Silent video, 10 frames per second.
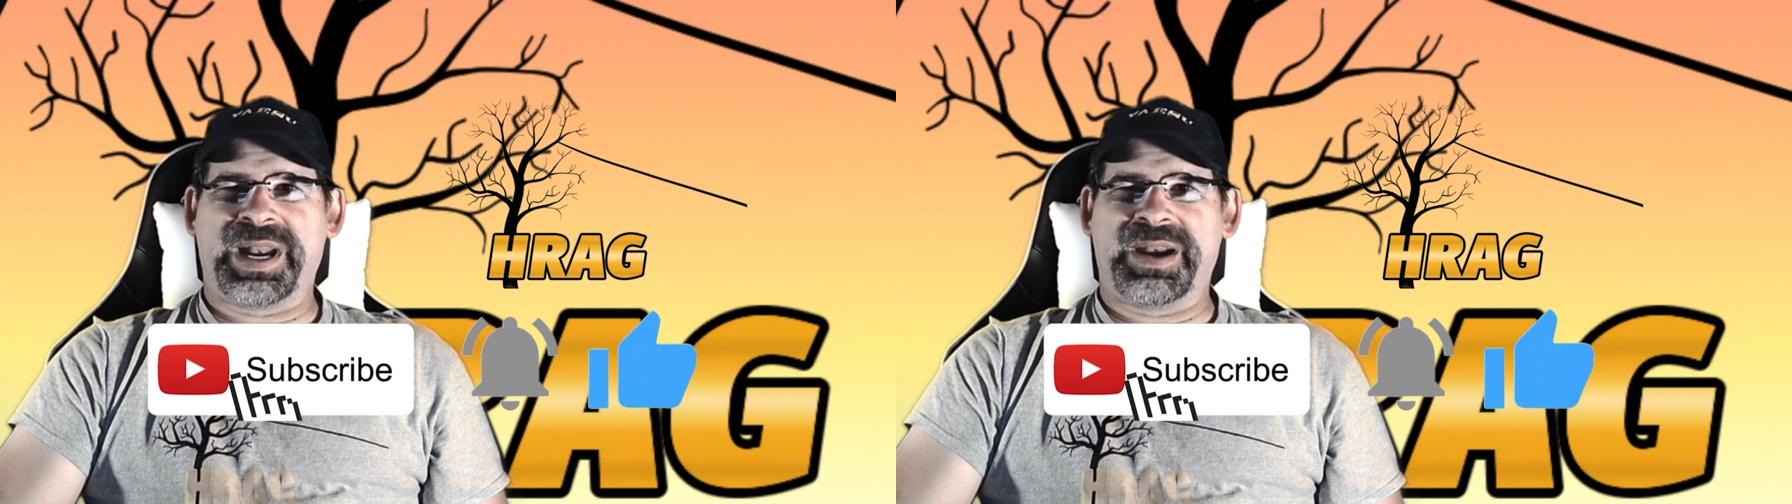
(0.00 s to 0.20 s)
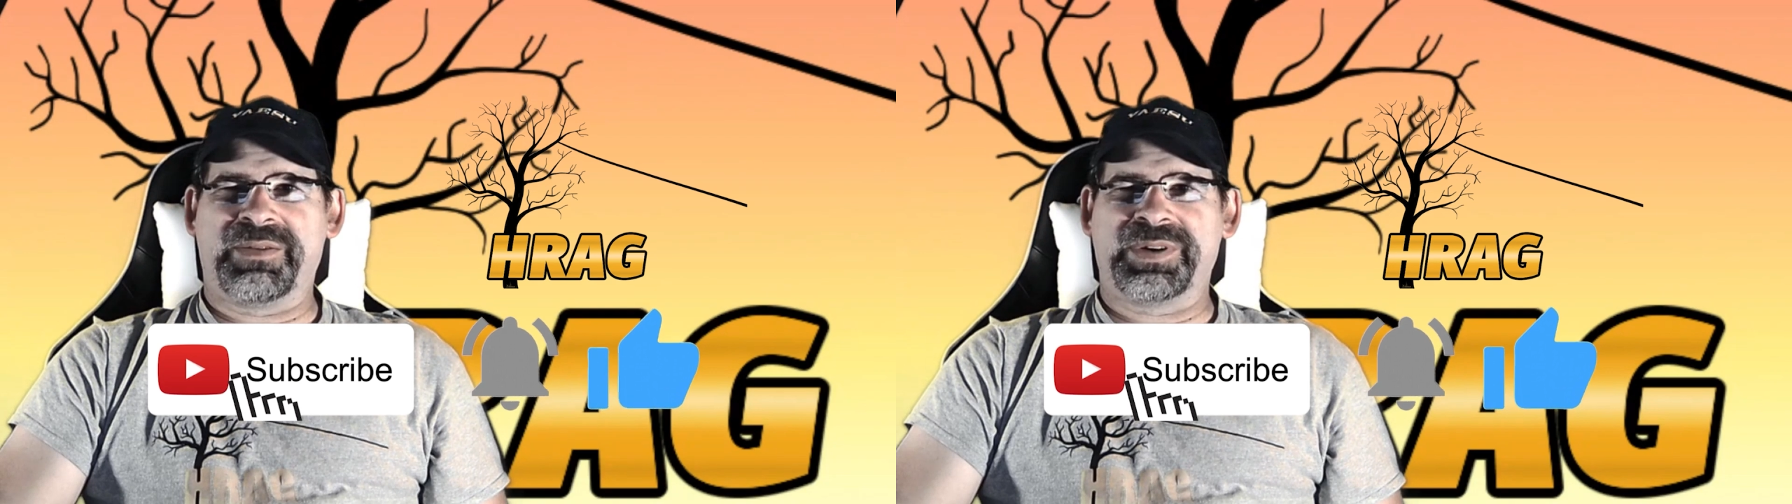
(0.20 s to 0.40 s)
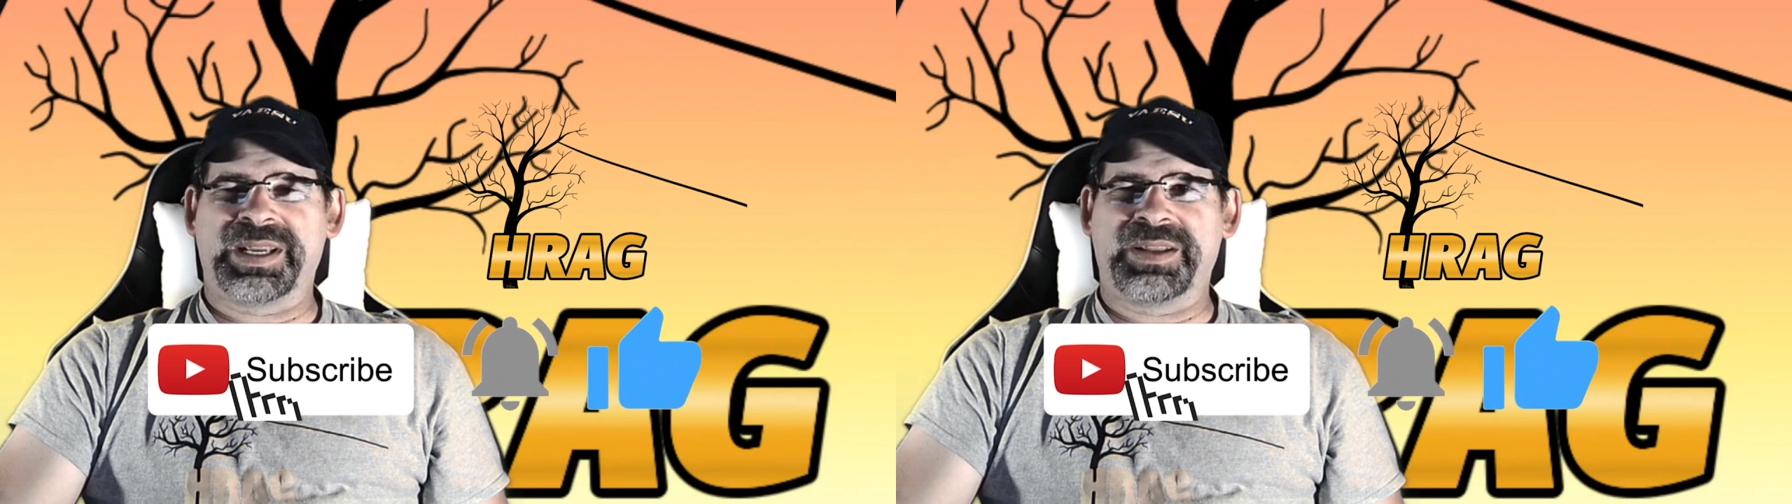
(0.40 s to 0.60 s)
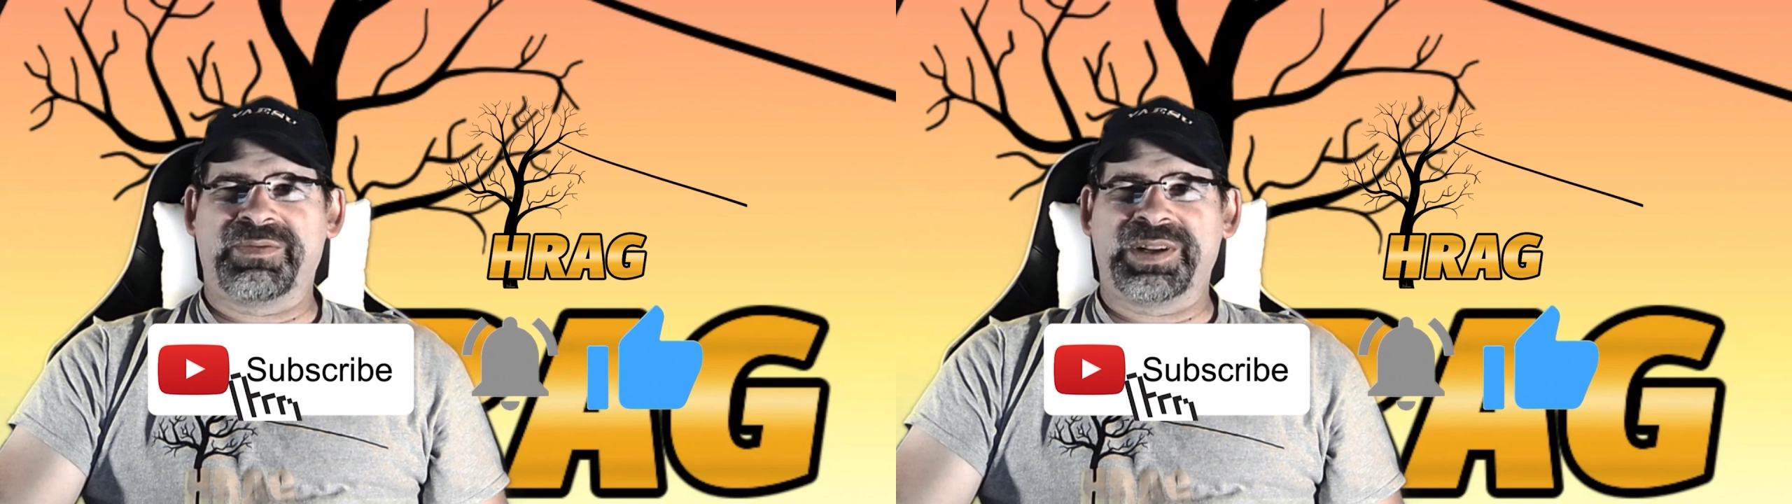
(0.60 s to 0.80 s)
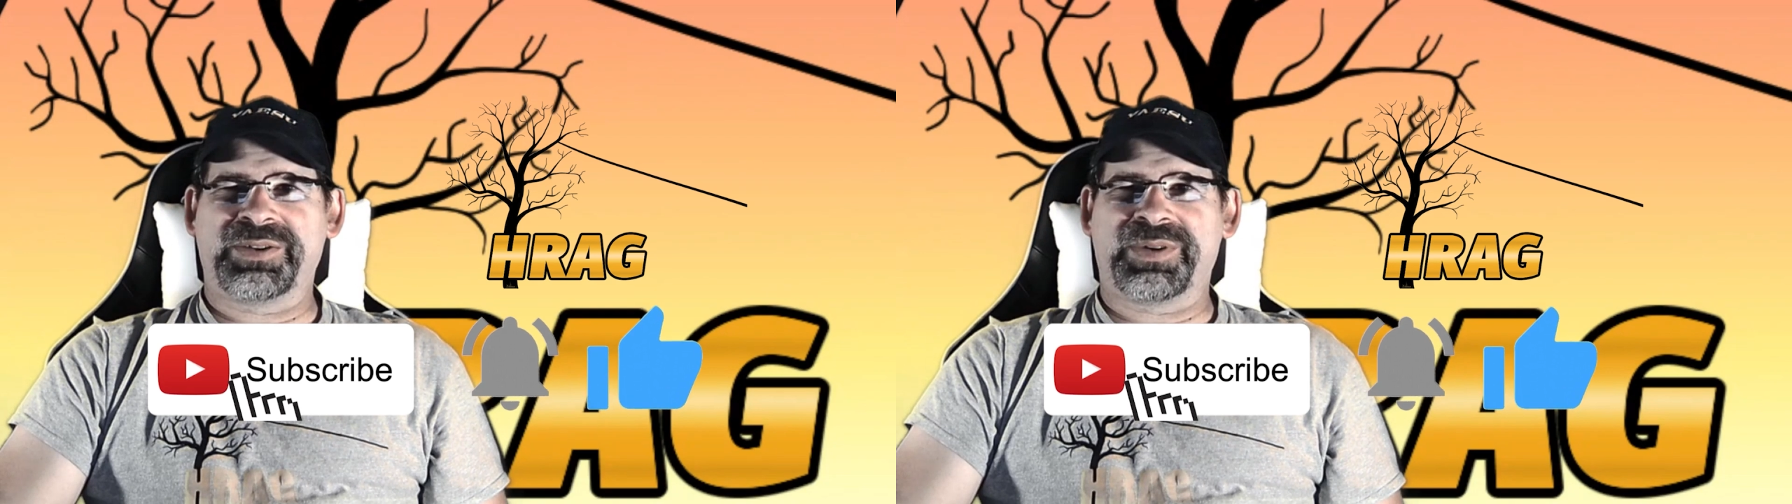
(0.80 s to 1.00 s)
everything
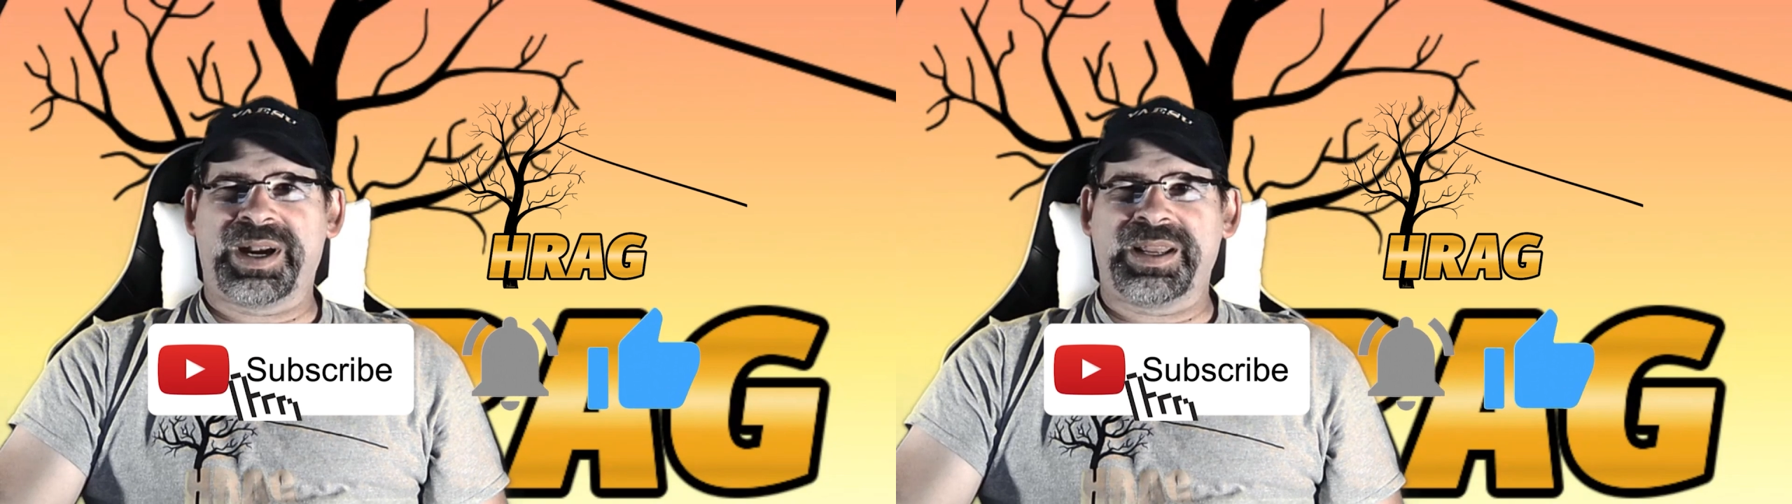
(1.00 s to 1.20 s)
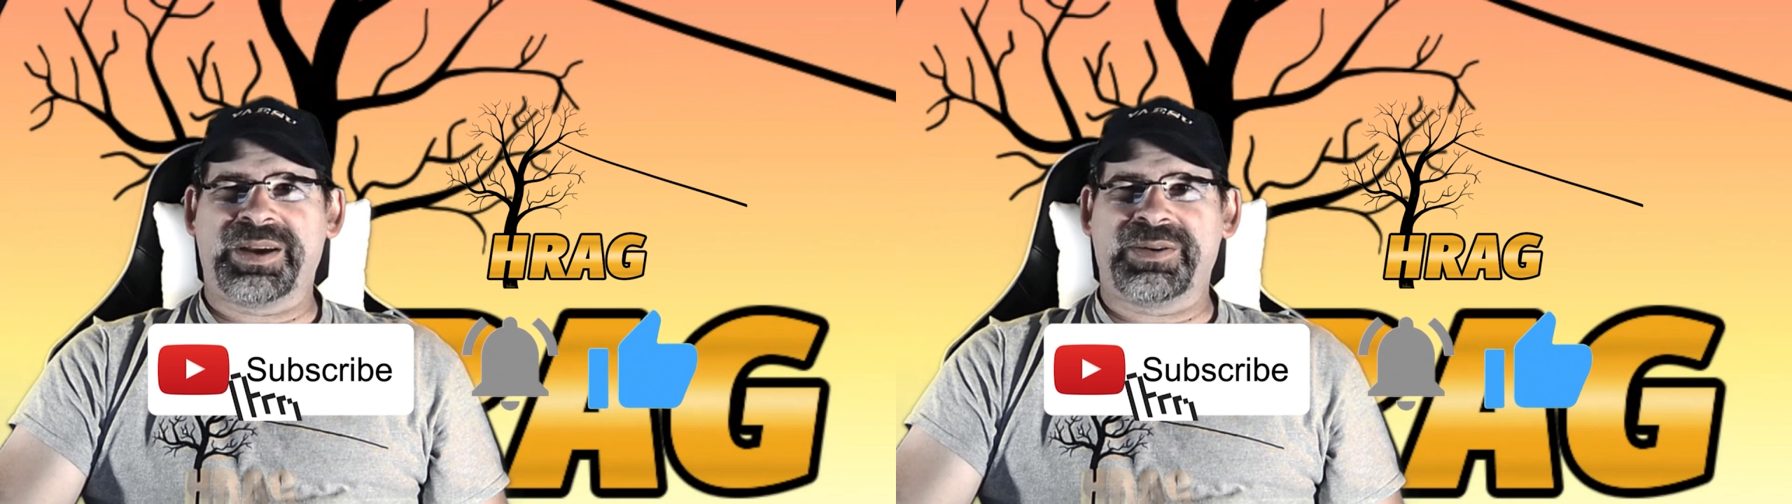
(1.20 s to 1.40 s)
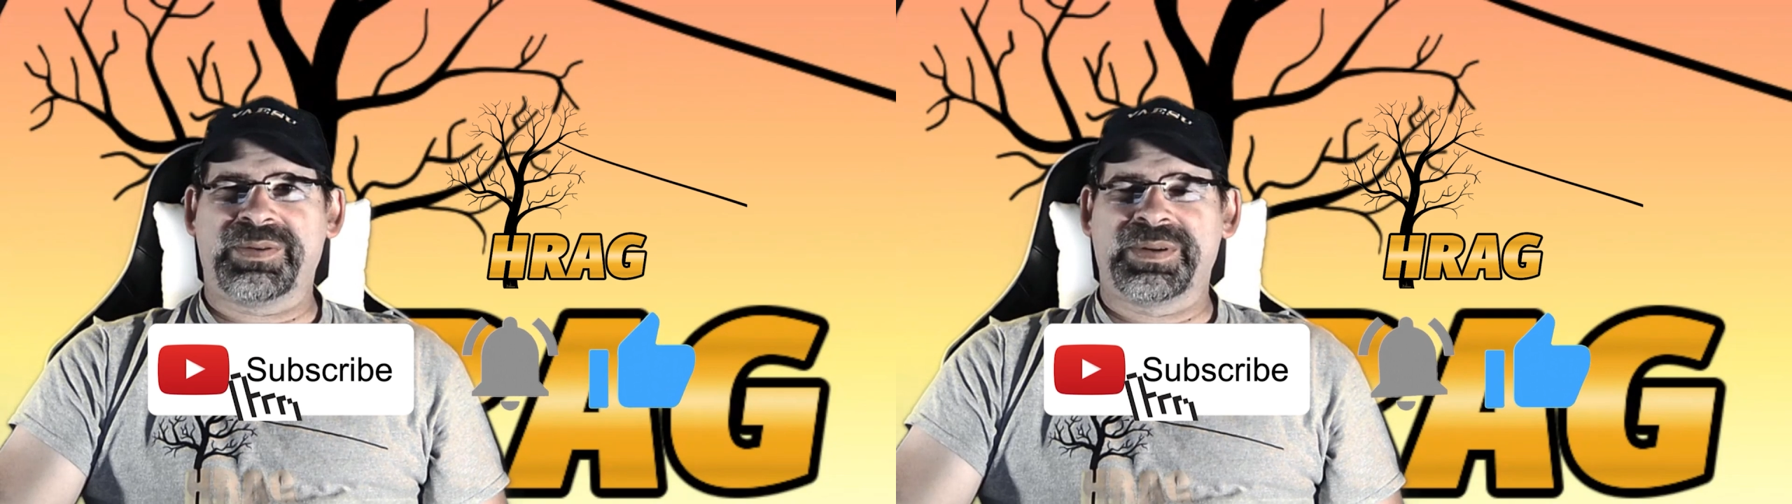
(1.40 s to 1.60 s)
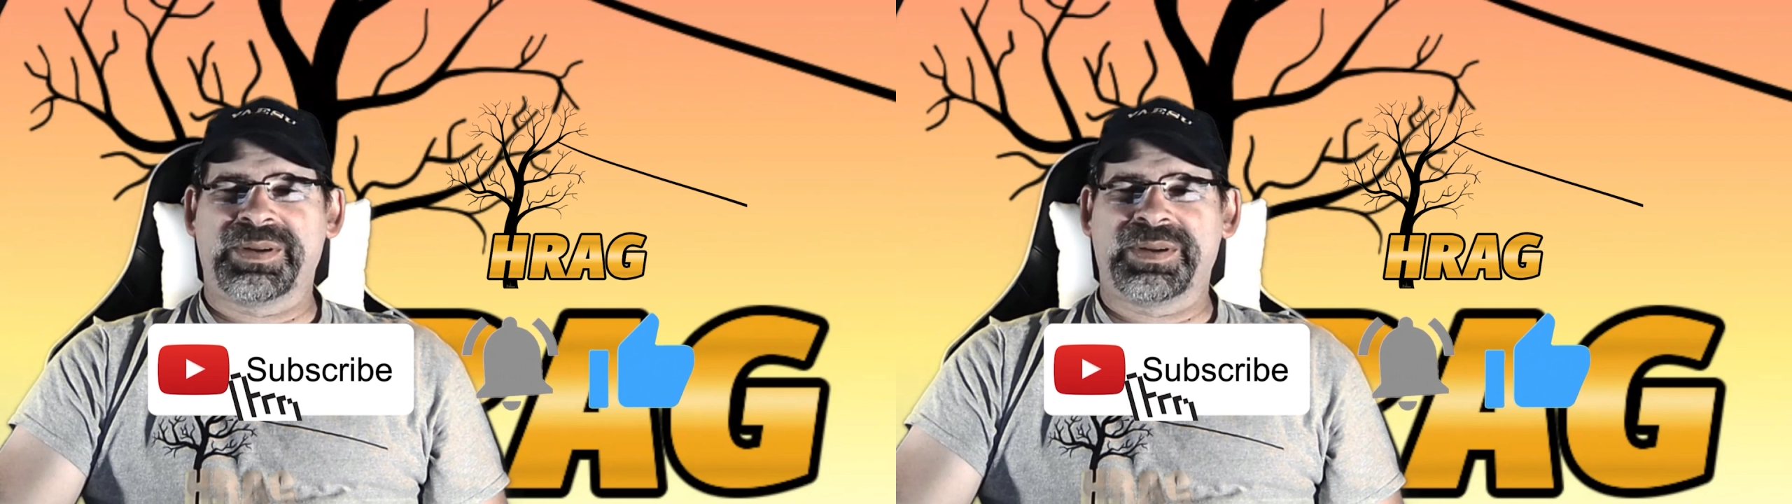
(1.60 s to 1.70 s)
Adventure Radio.